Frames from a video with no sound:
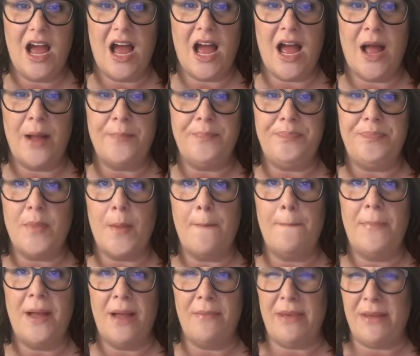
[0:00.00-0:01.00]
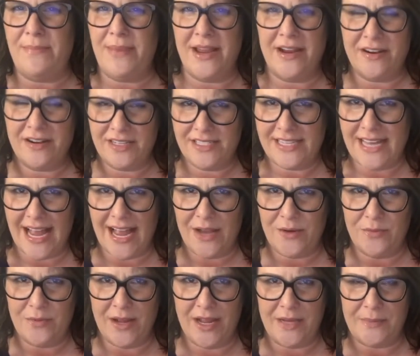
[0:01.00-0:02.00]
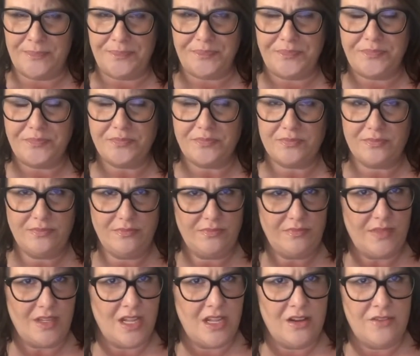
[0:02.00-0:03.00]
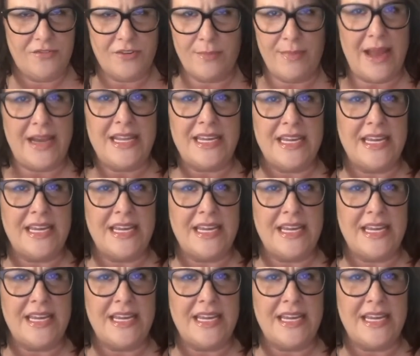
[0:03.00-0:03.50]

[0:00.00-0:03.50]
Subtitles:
but my parents had one for many